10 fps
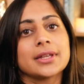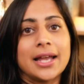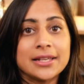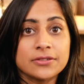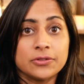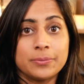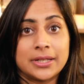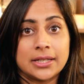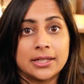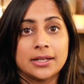As for
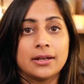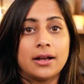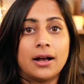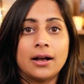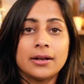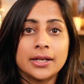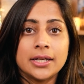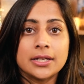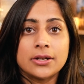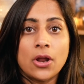me,
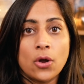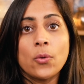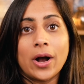I know